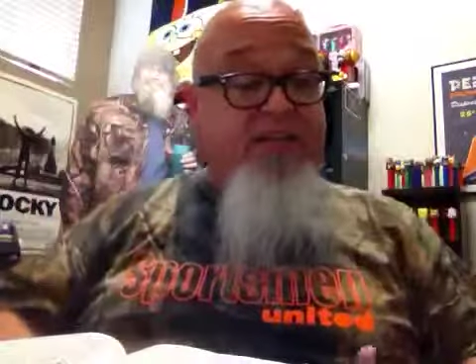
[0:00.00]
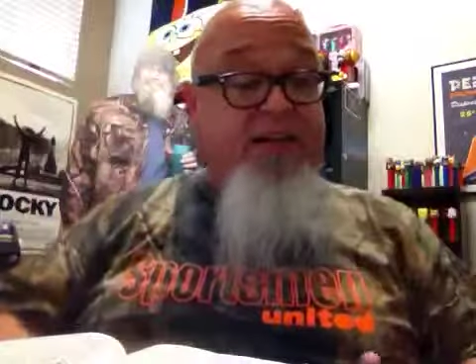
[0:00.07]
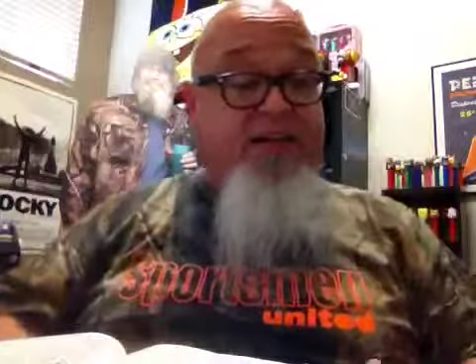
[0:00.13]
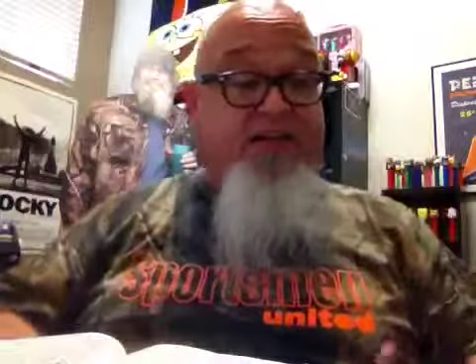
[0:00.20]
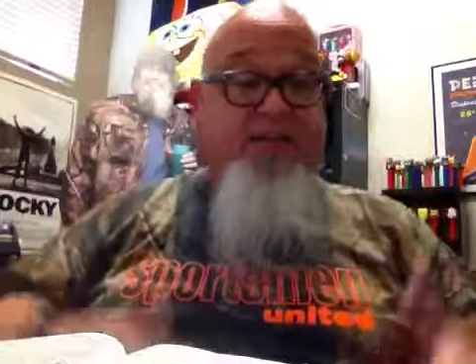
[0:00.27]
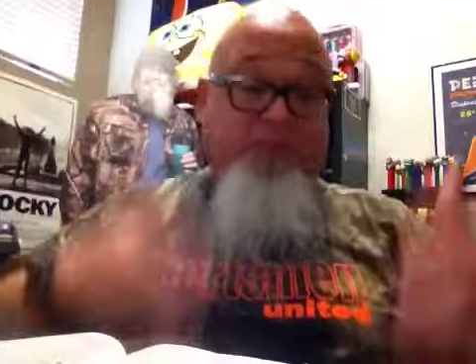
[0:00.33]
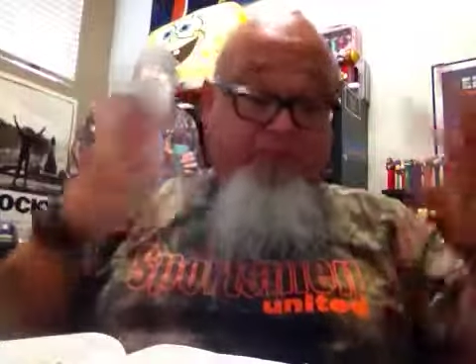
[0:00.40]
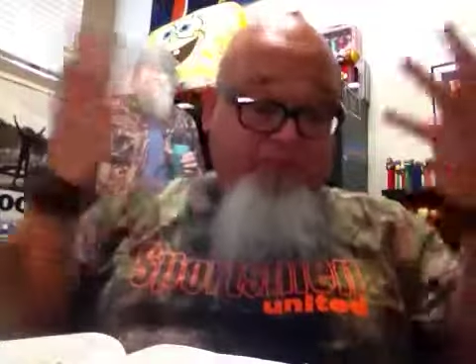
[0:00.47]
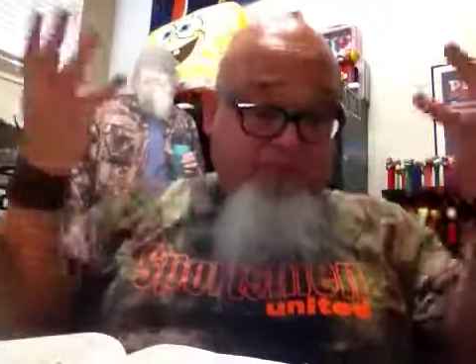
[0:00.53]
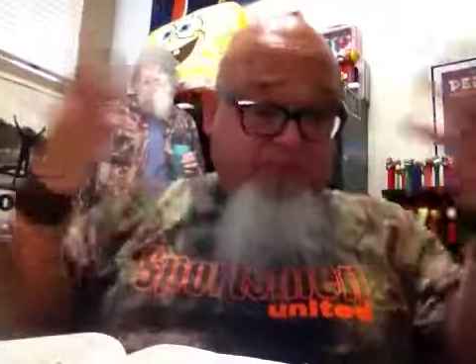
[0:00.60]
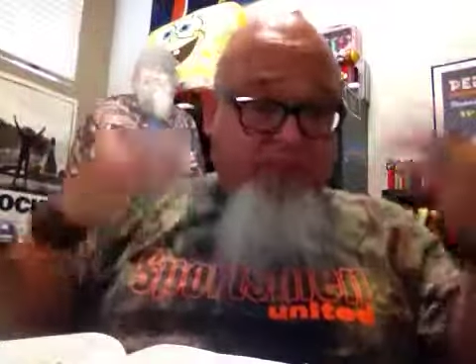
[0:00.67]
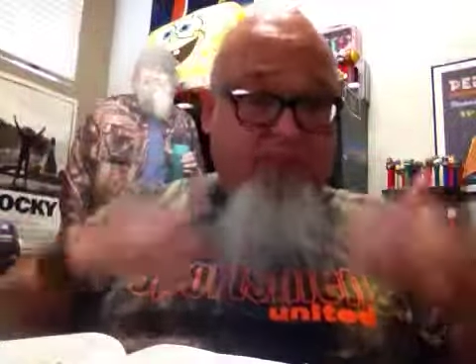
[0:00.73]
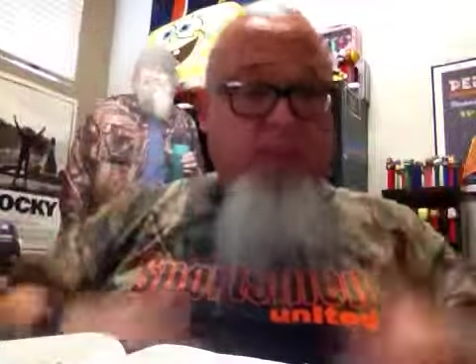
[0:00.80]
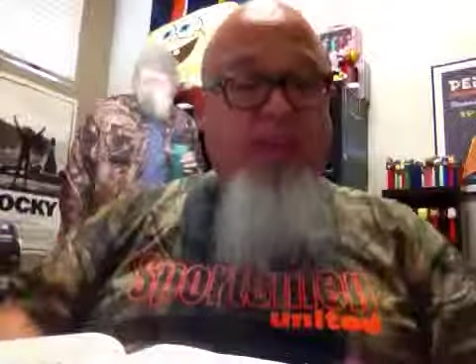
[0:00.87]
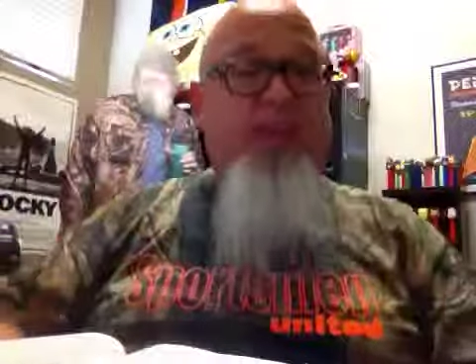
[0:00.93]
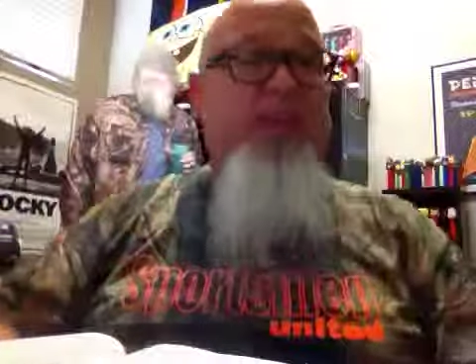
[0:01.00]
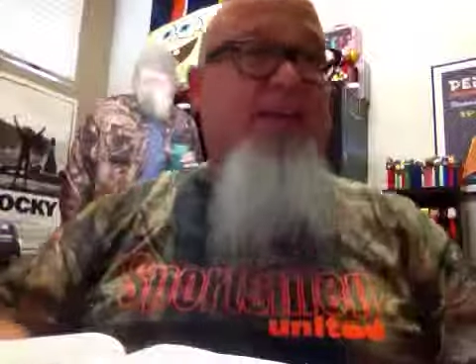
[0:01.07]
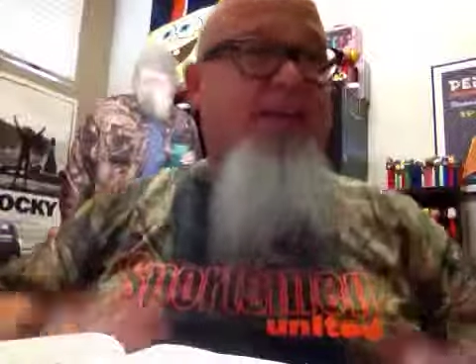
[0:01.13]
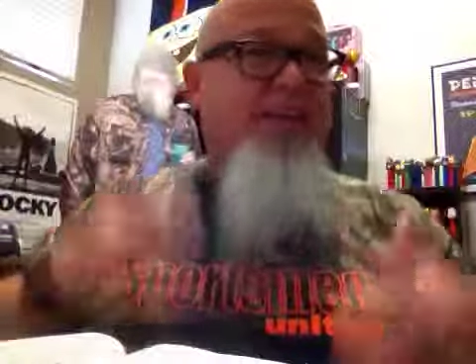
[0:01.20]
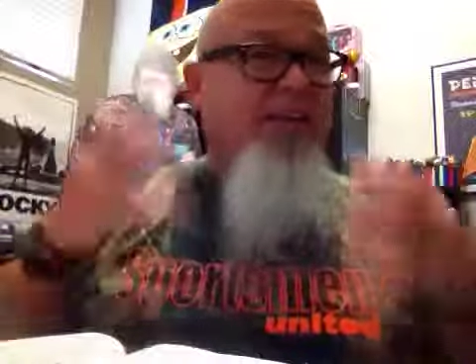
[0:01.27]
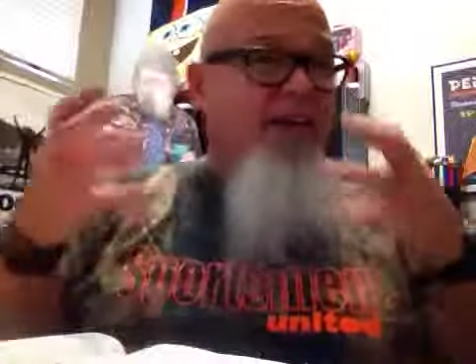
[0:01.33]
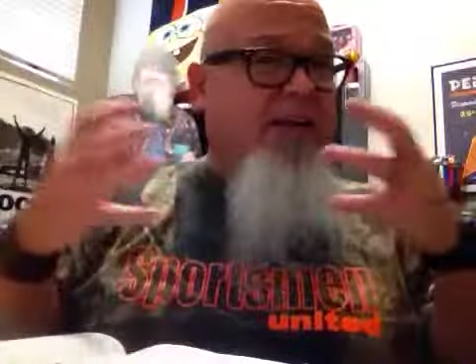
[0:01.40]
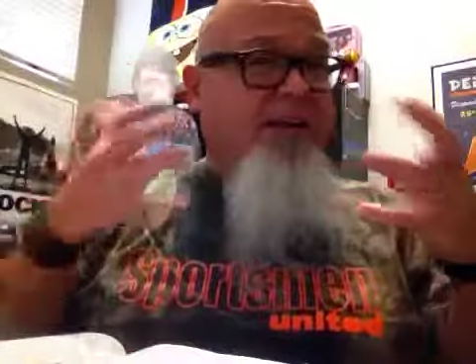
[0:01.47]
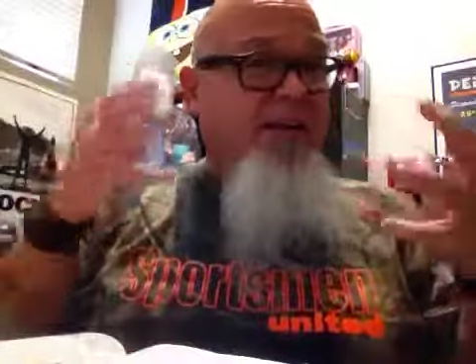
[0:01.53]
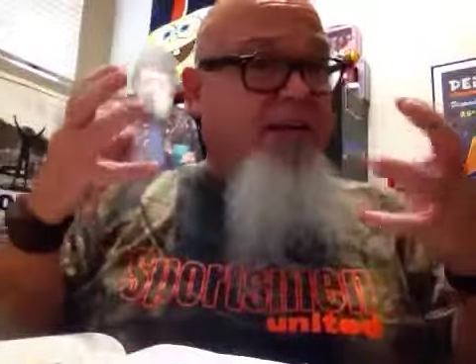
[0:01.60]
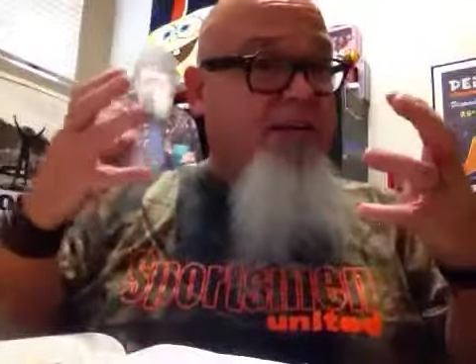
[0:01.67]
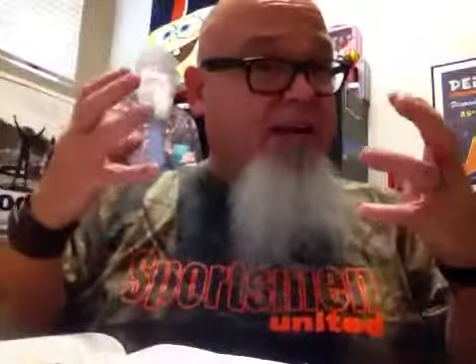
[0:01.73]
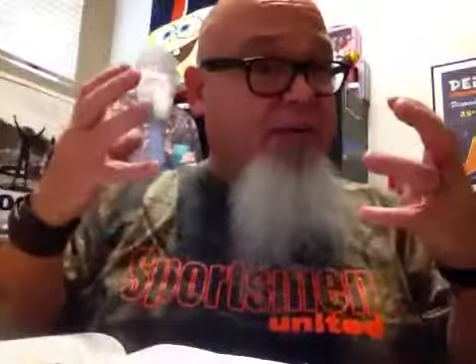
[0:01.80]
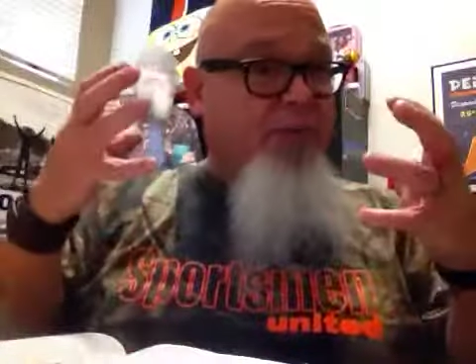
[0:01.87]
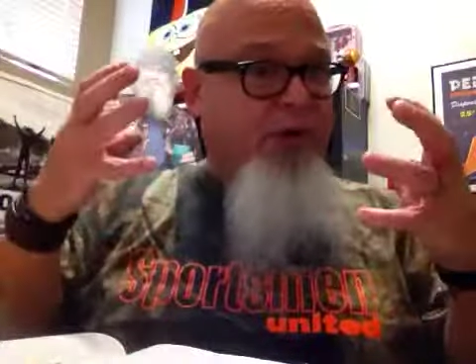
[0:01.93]
this. And it's kind of a
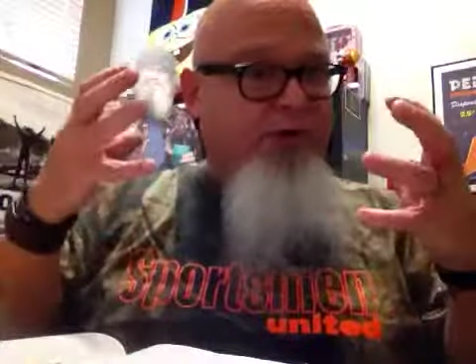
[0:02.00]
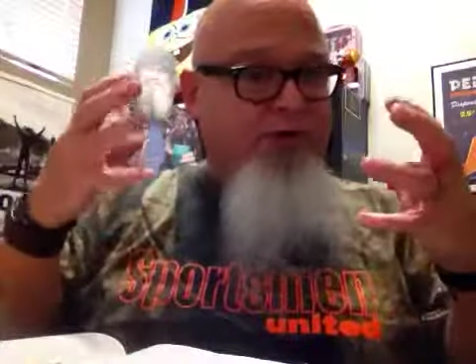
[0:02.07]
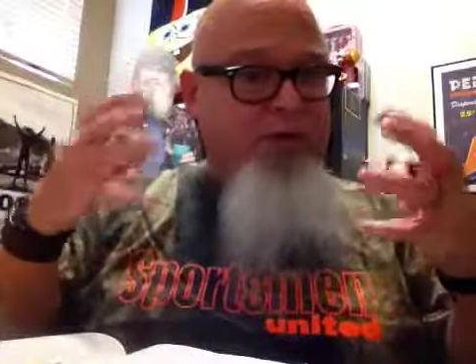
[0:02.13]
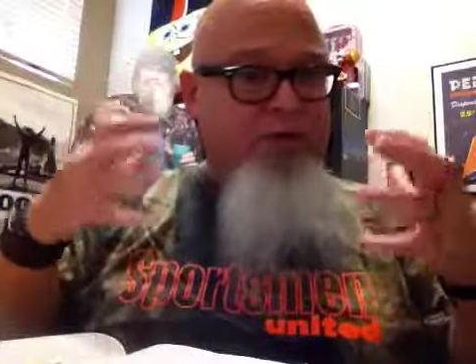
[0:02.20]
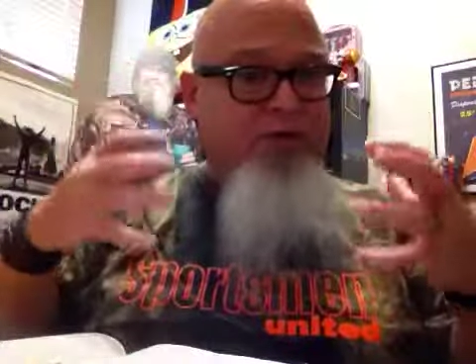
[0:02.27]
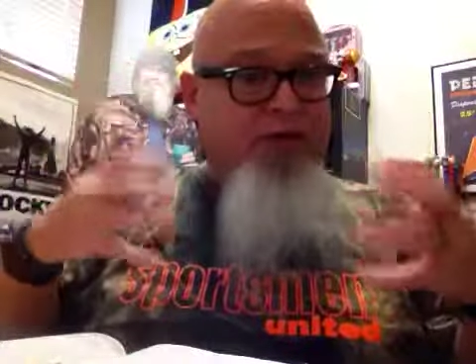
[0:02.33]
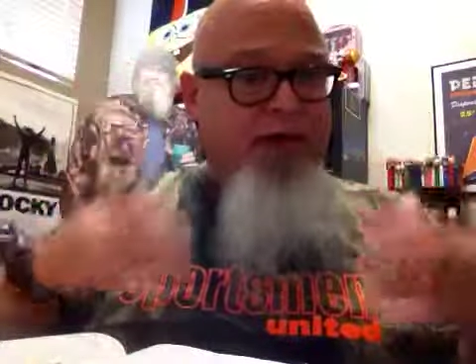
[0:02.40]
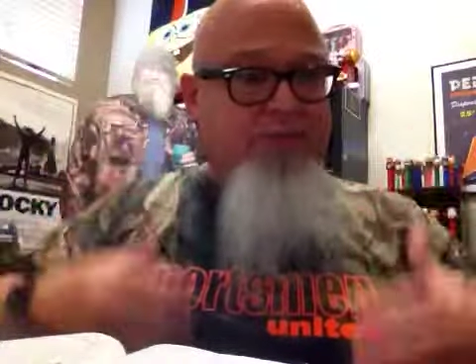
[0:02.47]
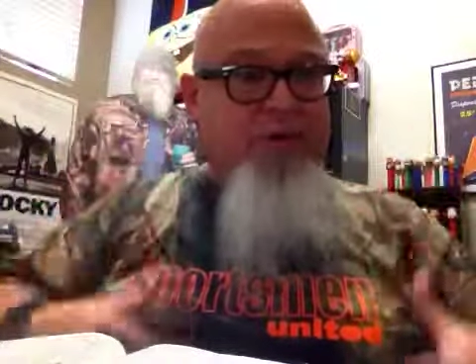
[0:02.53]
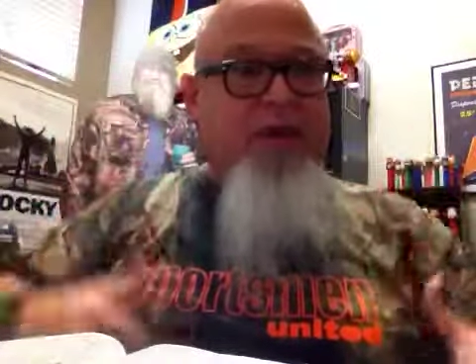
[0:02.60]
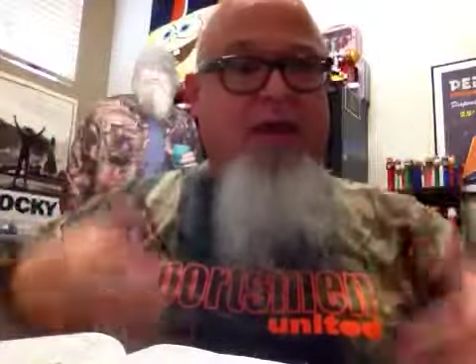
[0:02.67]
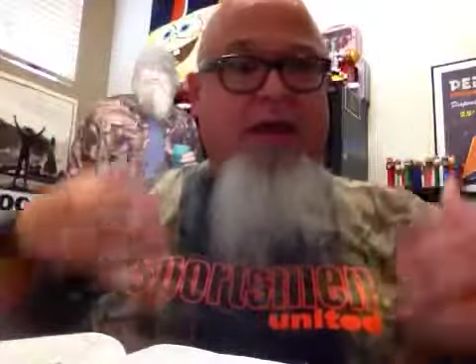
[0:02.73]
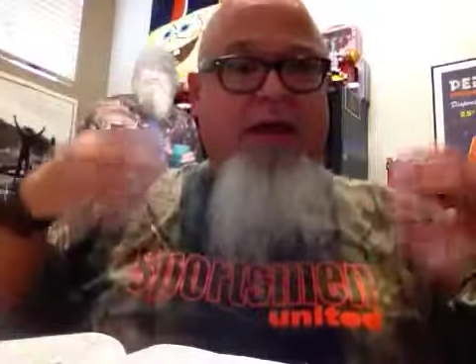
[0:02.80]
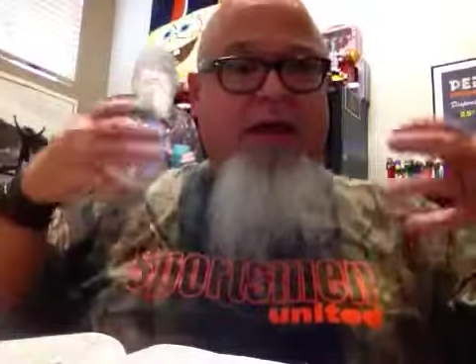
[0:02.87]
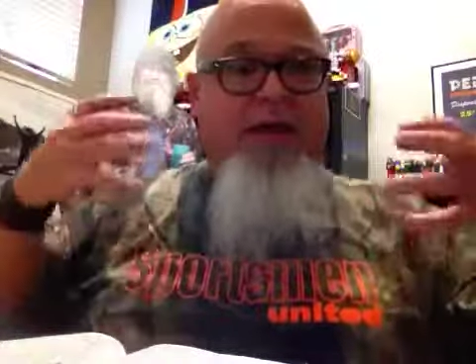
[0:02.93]
sneak preview of heaven.